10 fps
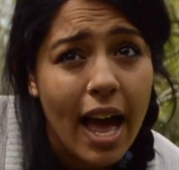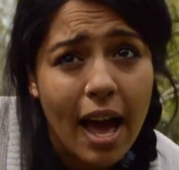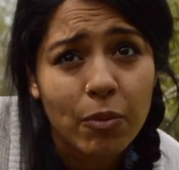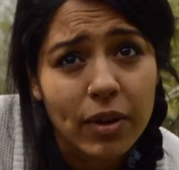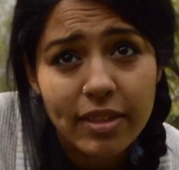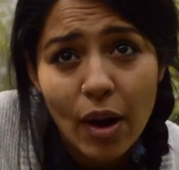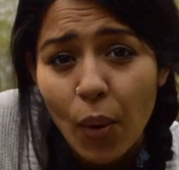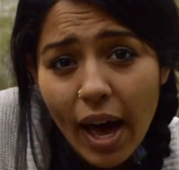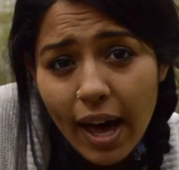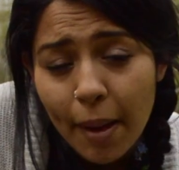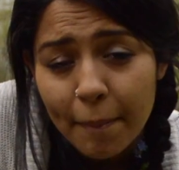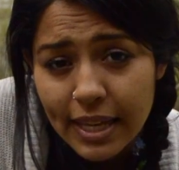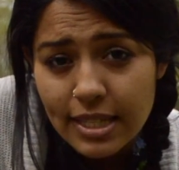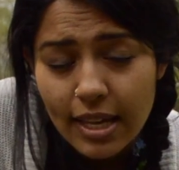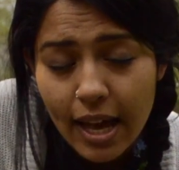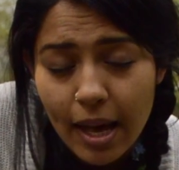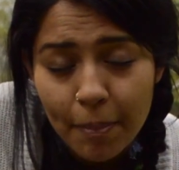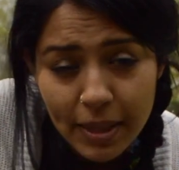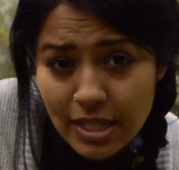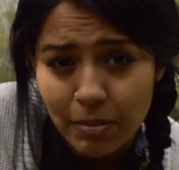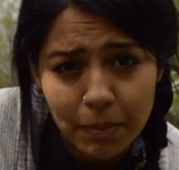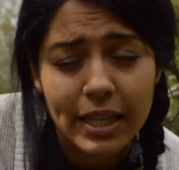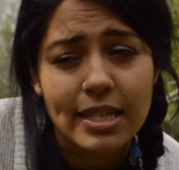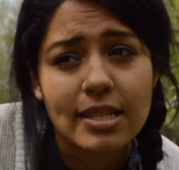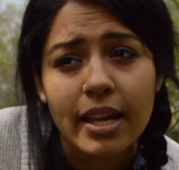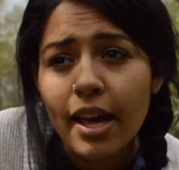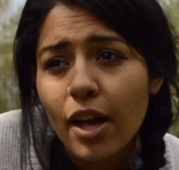And without mason bees,